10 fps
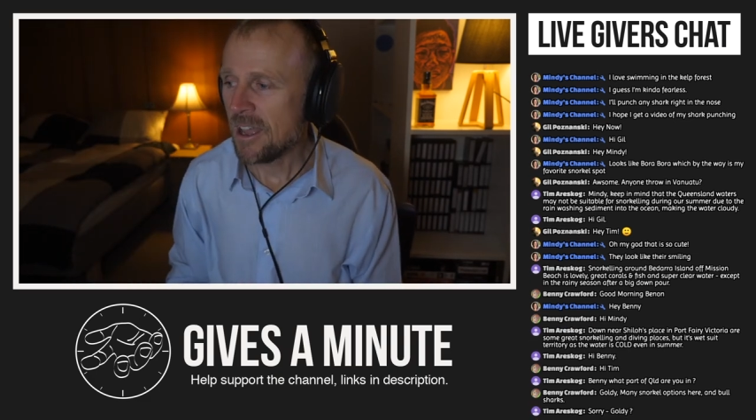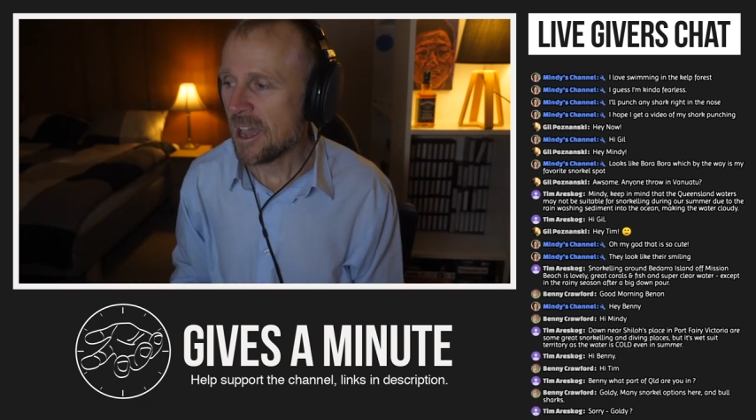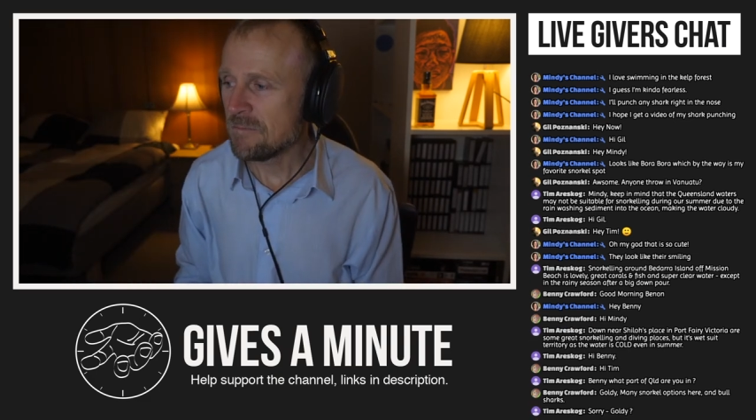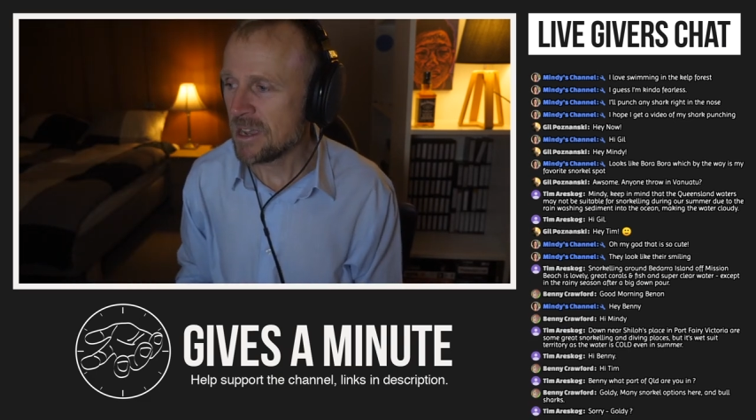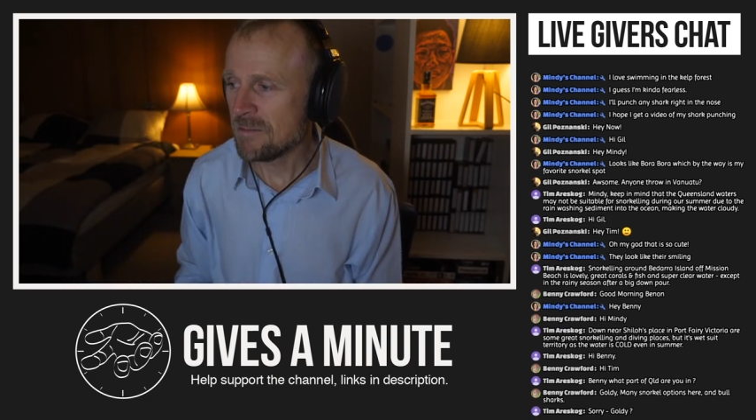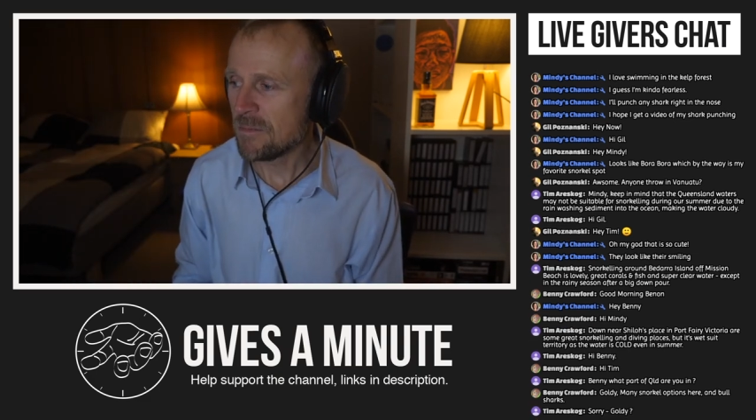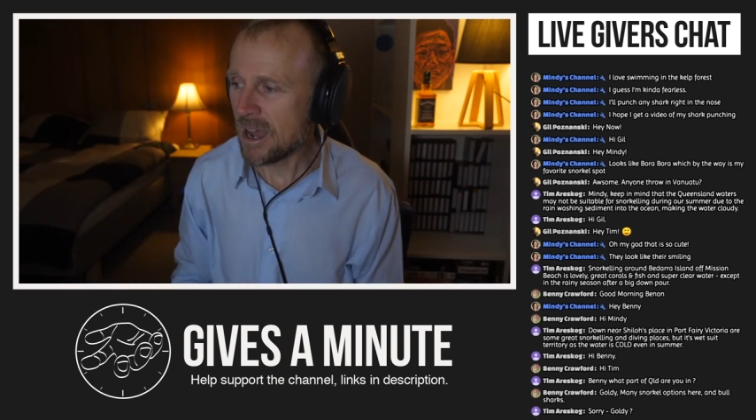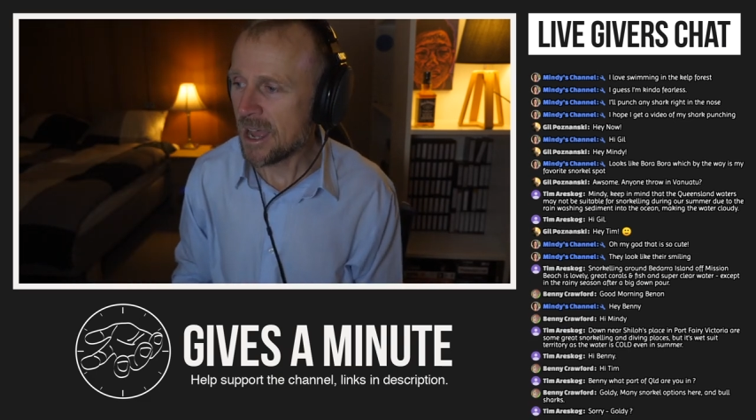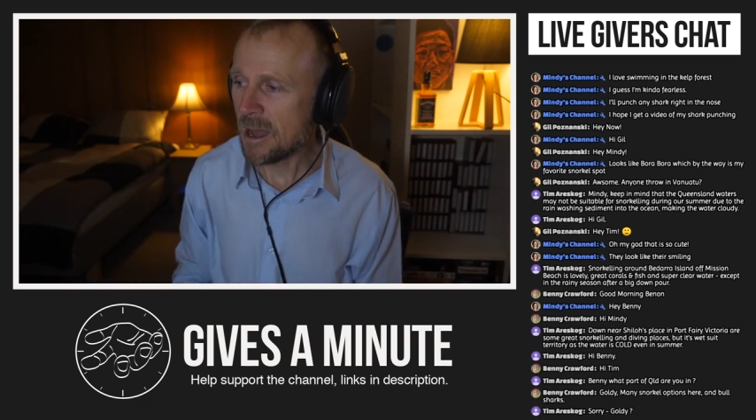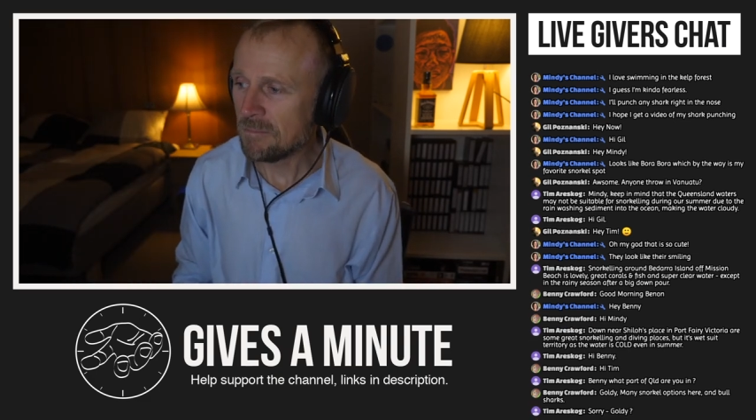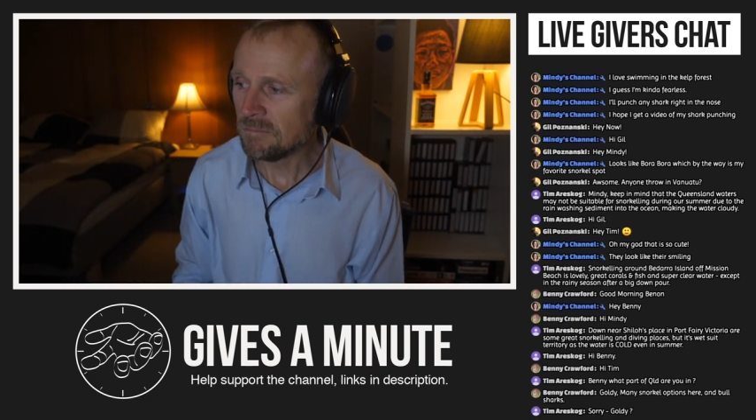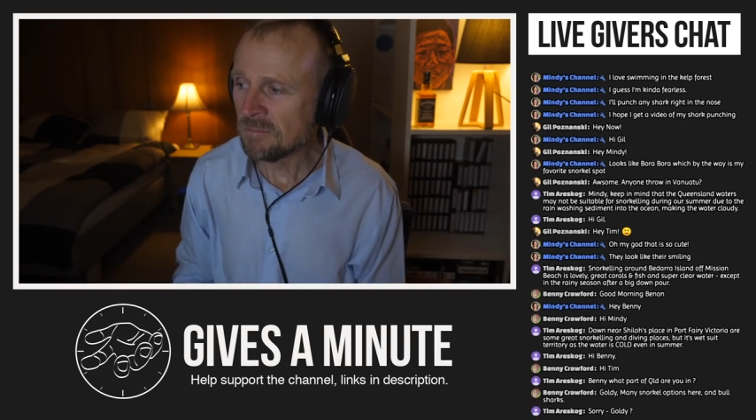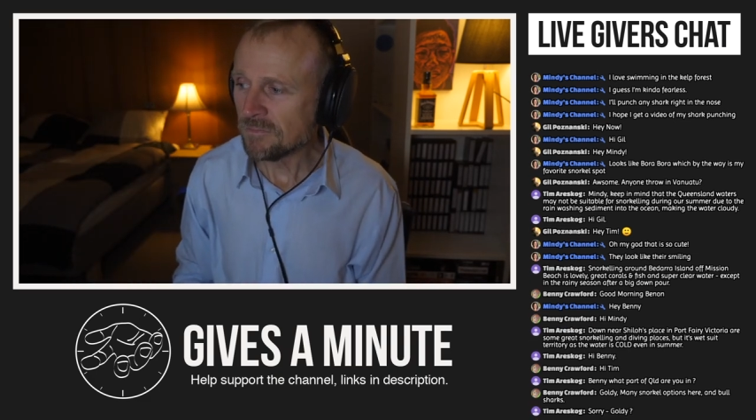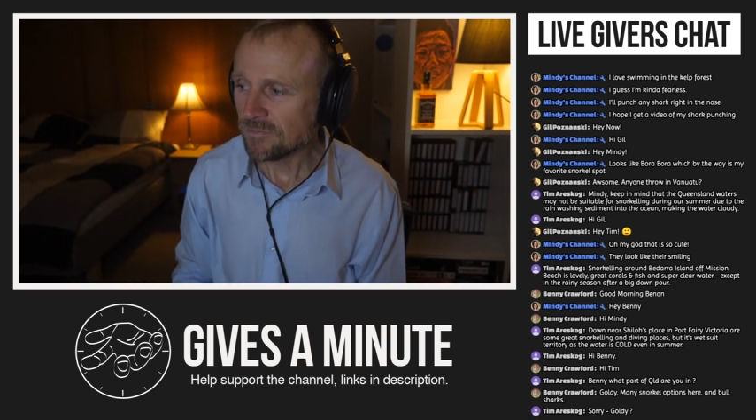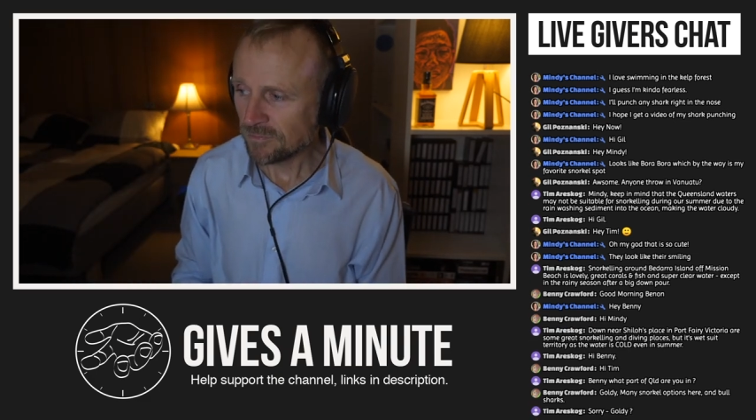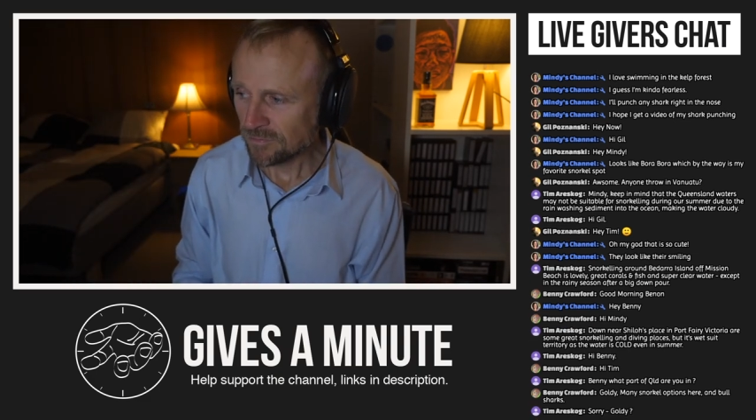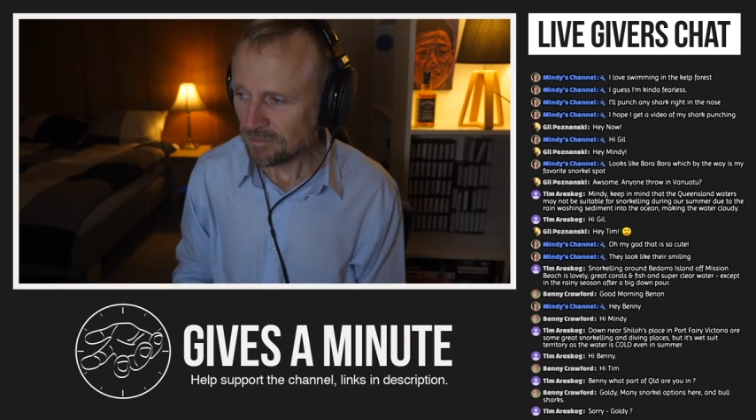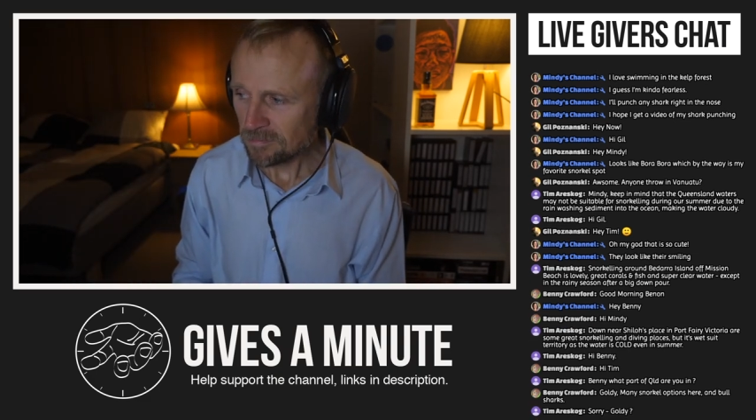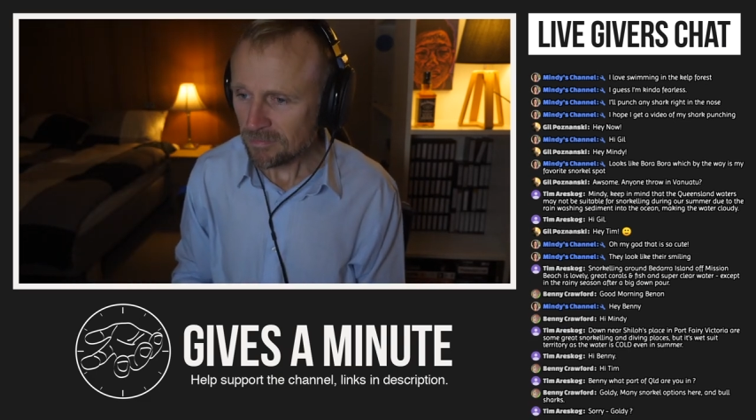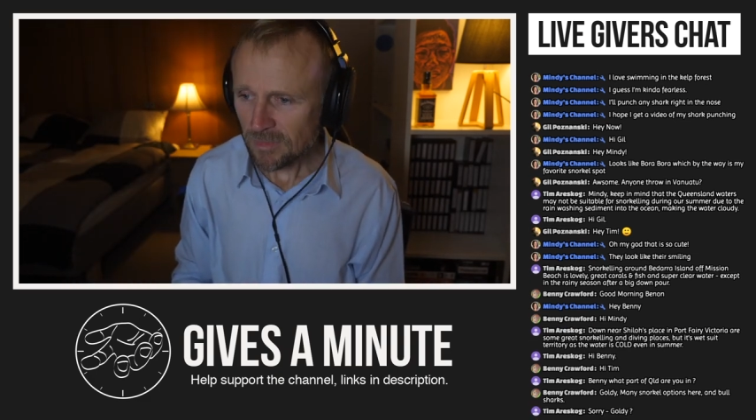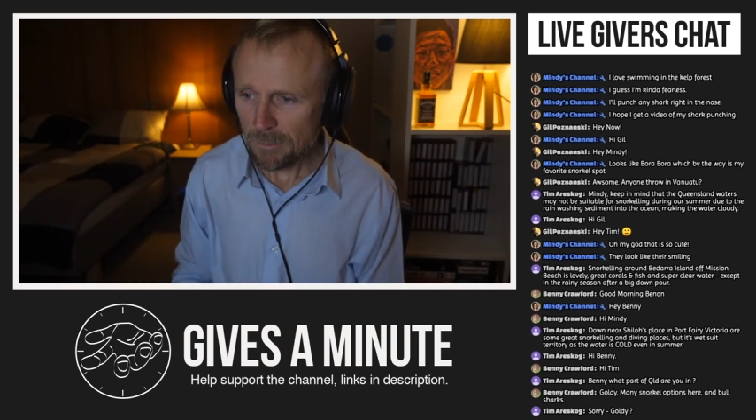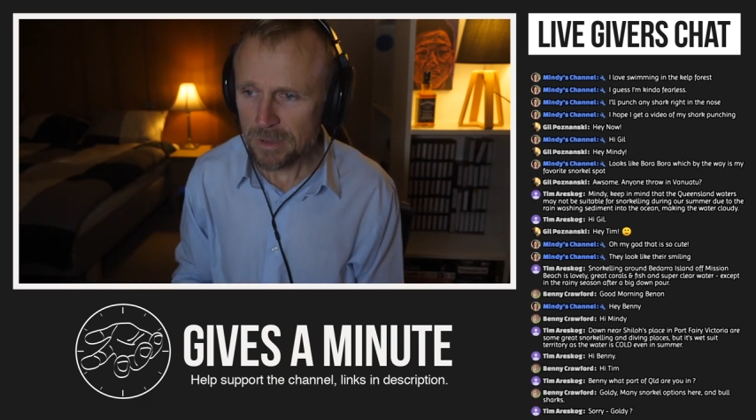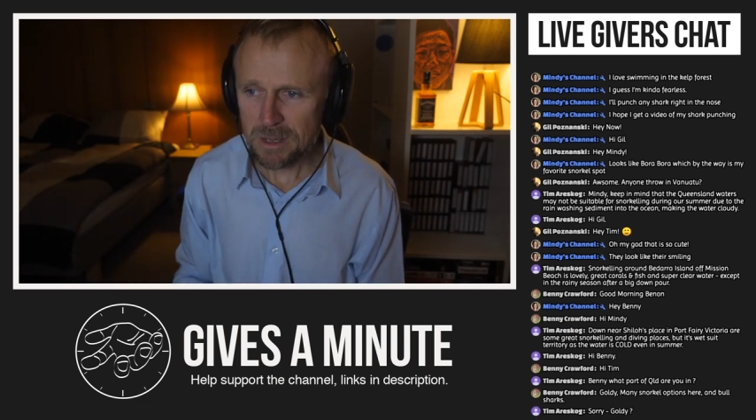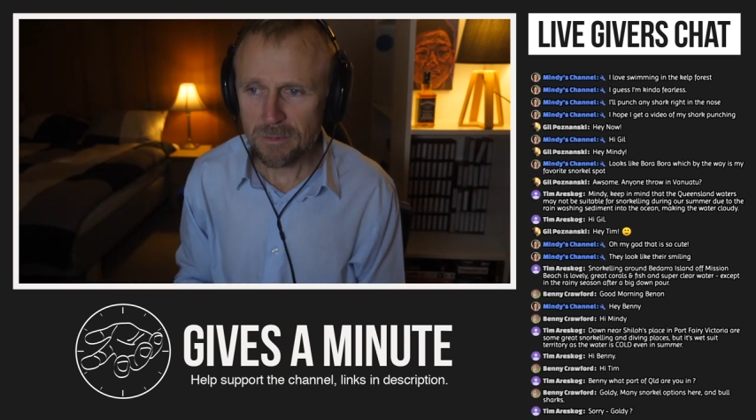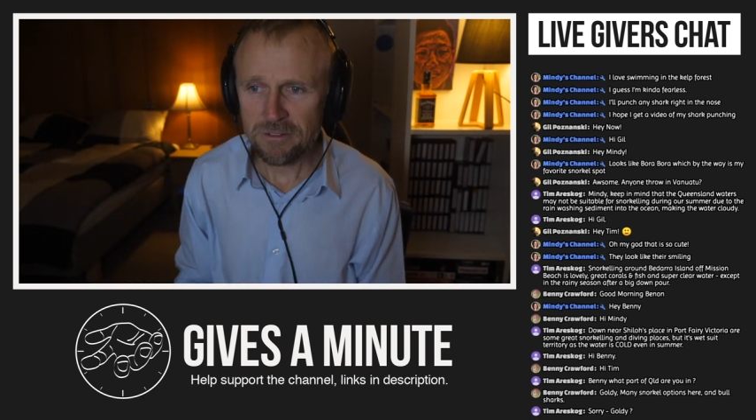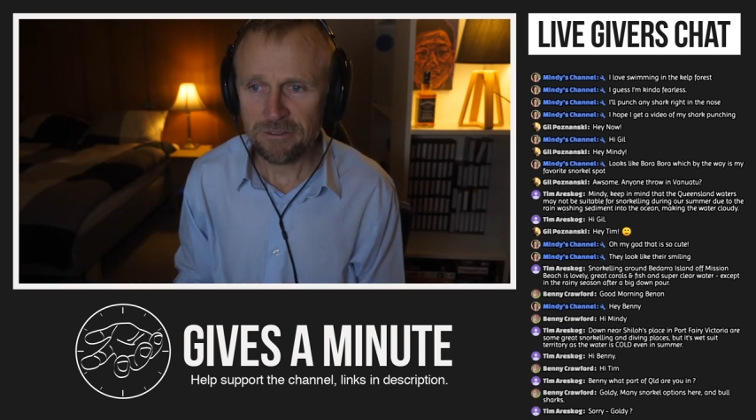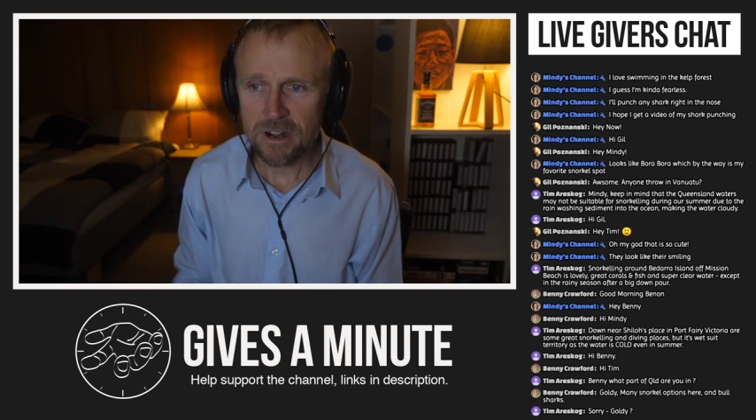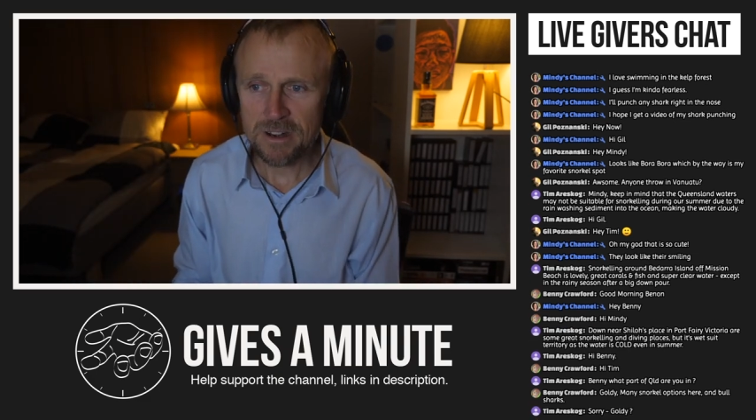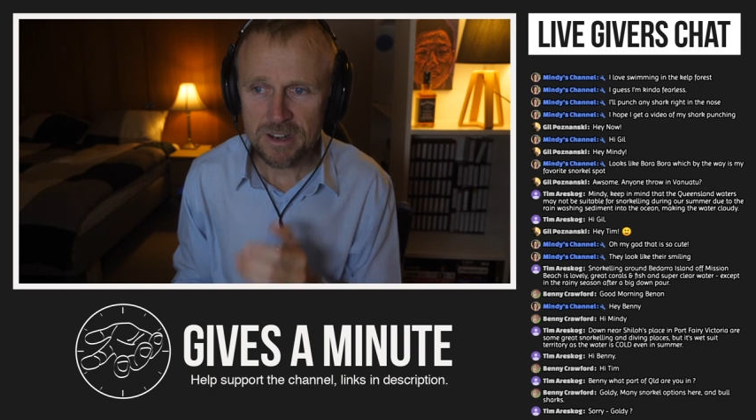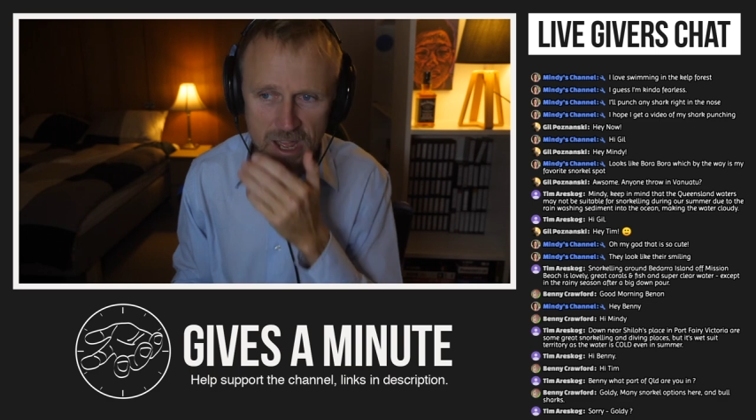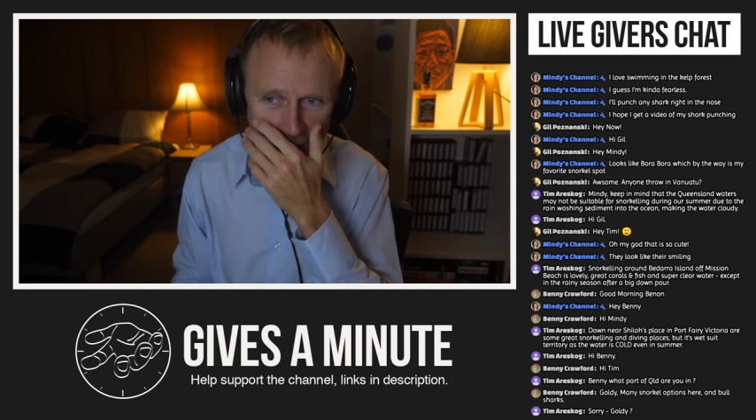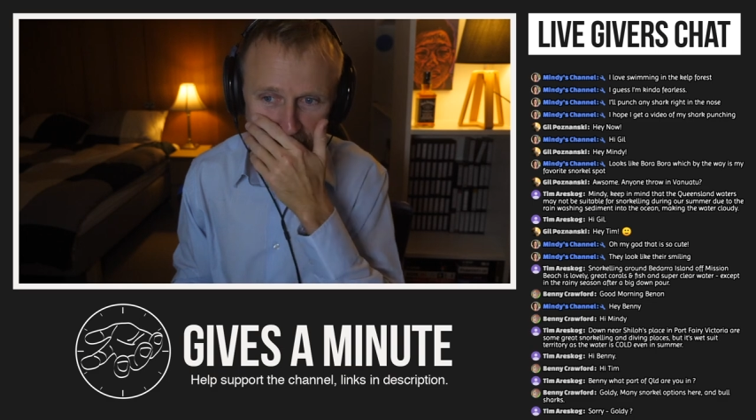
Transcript: And me and my friend,